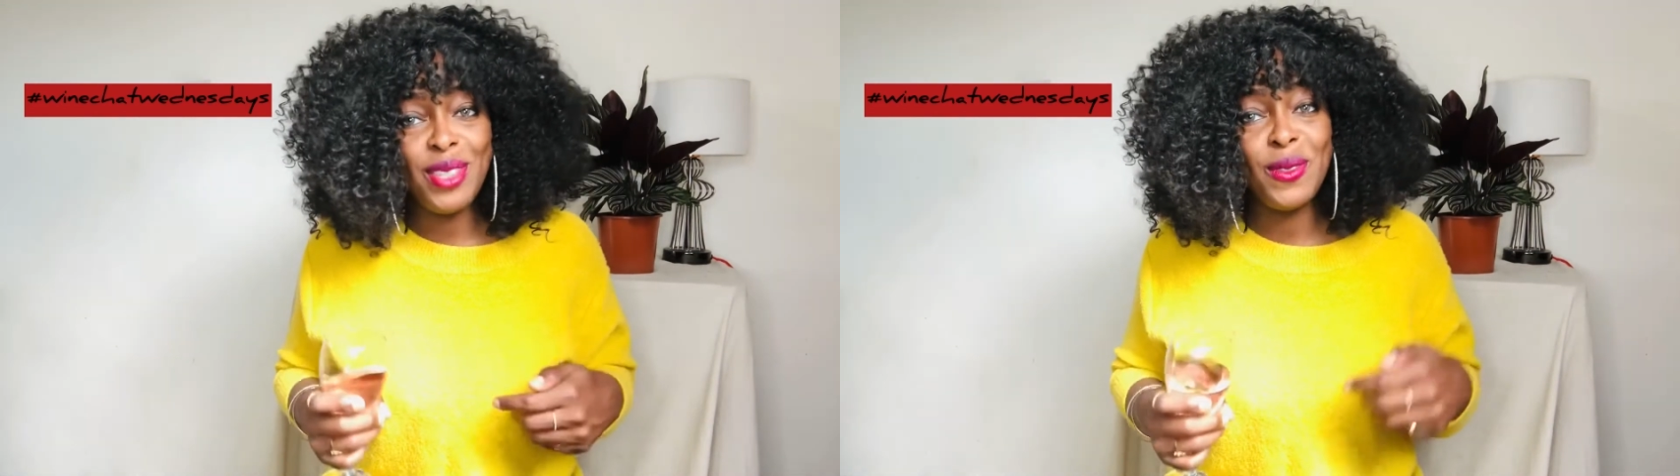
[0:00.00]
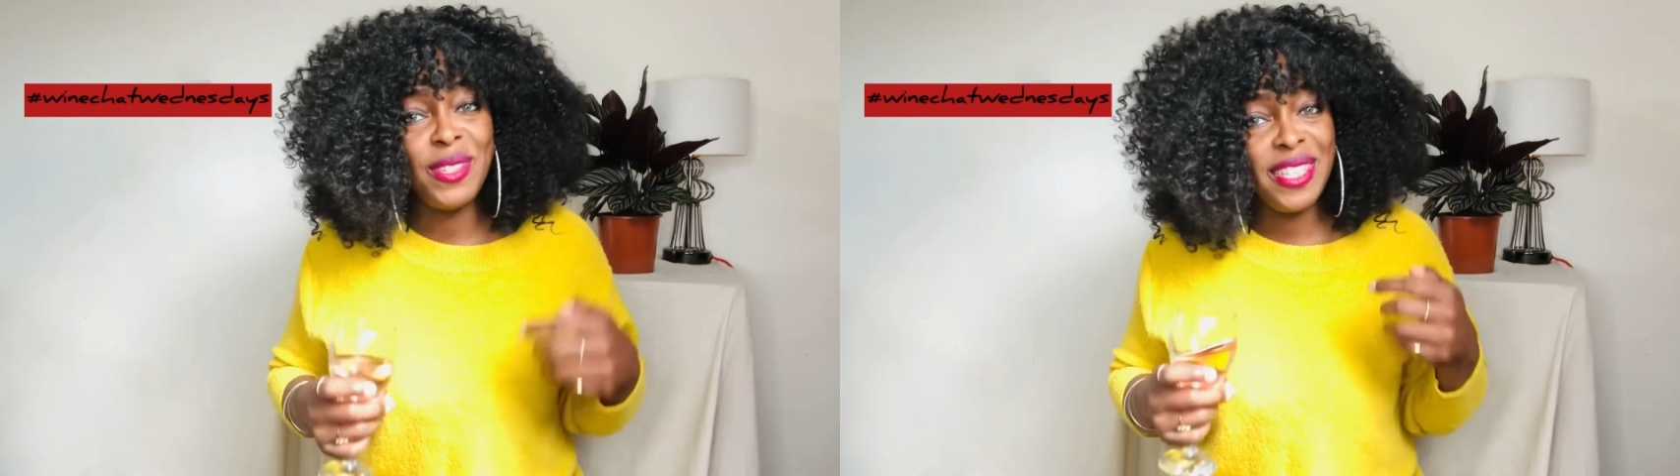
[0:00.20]

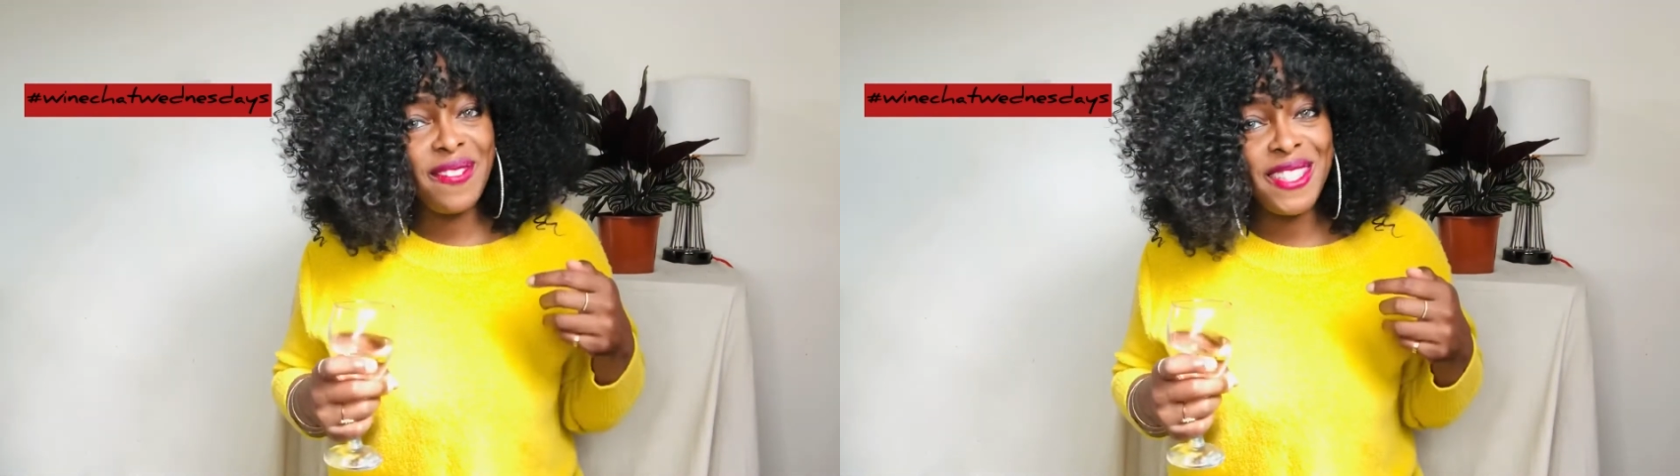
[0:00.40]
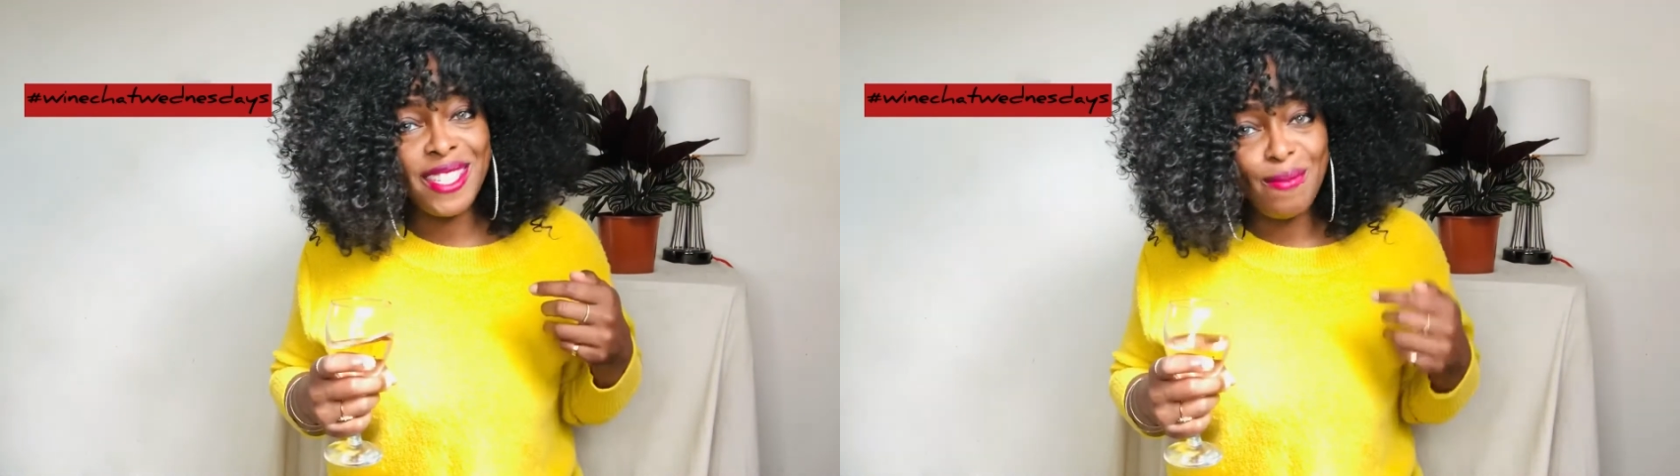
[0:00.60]
you will give
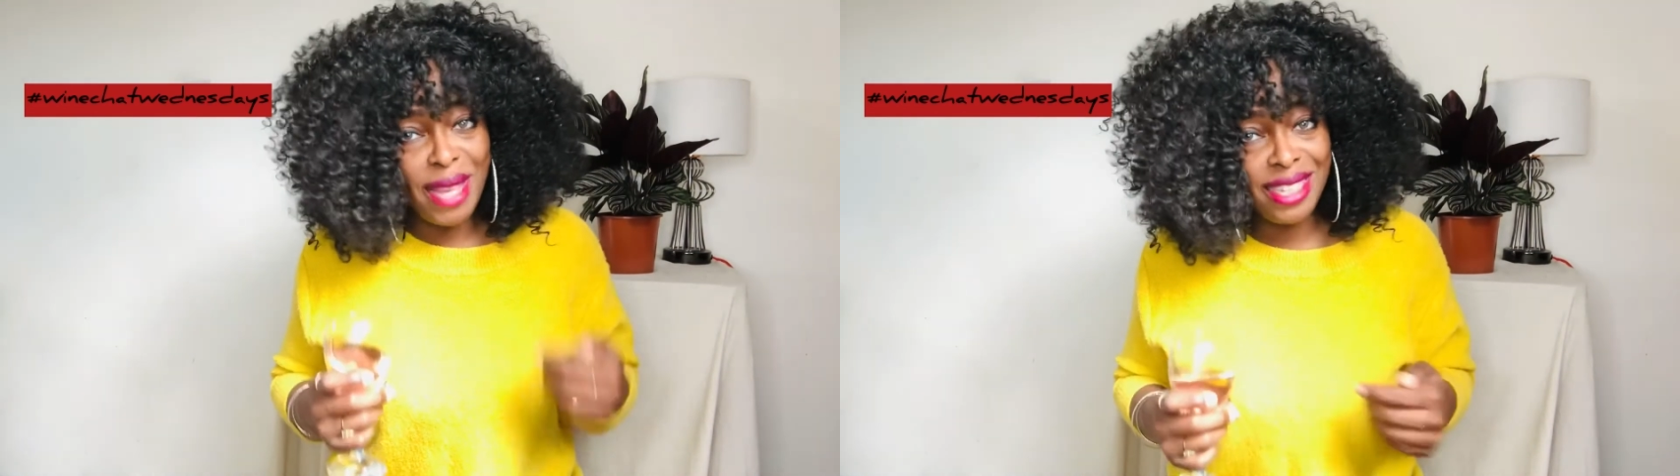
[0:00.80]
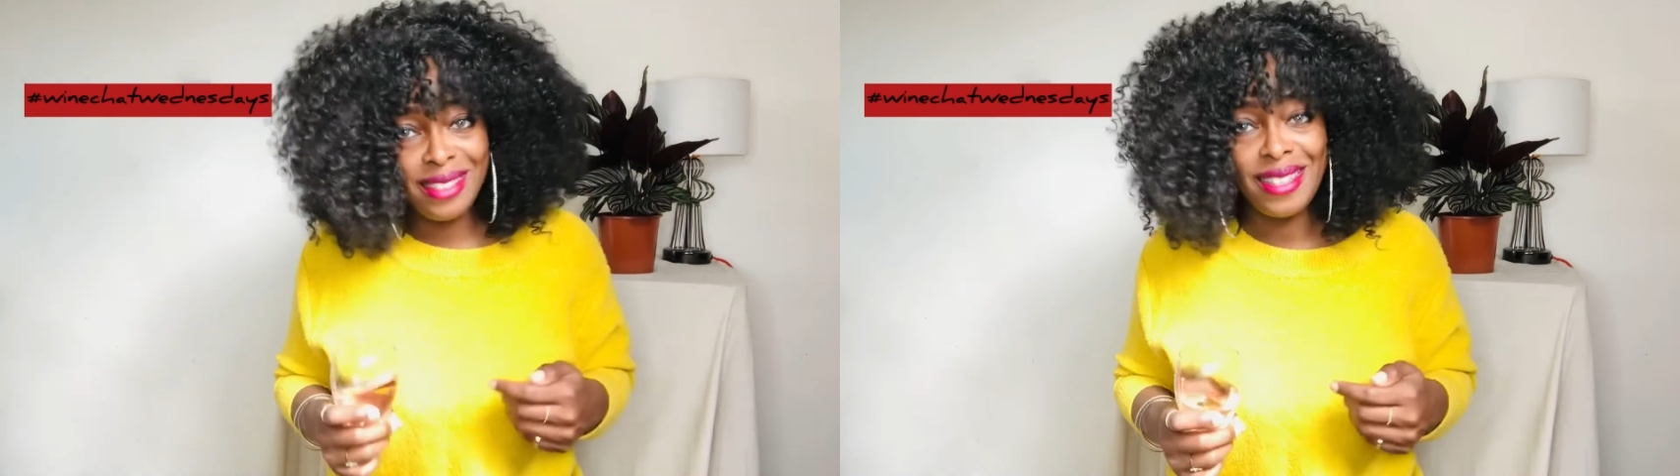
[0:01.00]
this
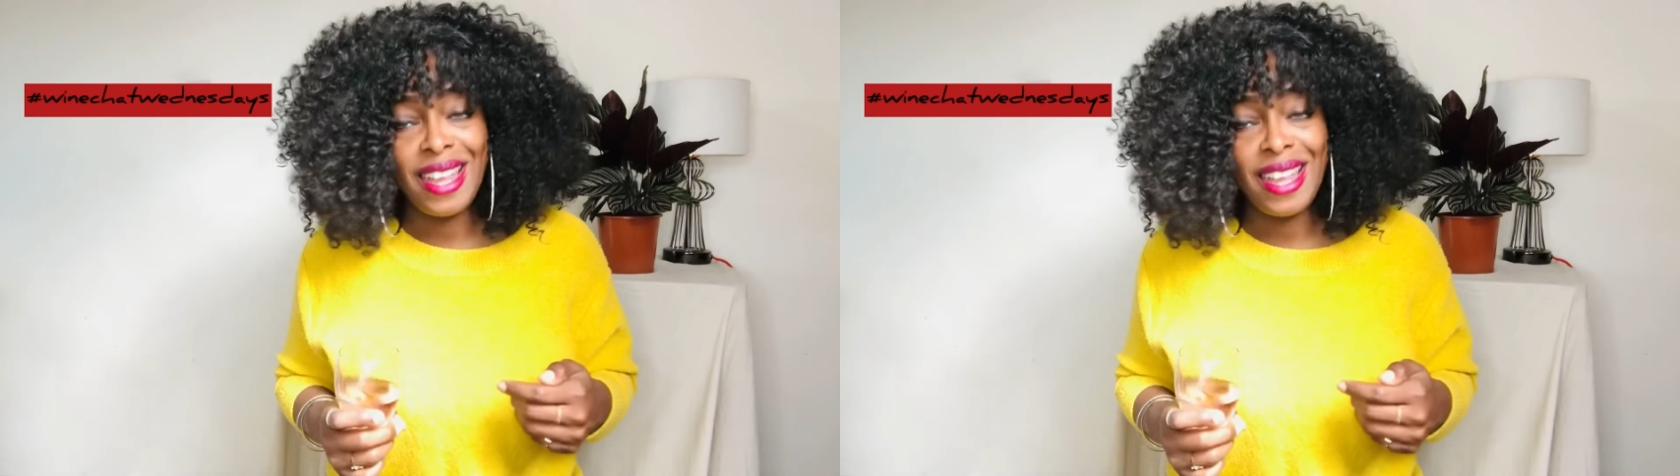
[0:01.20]
man.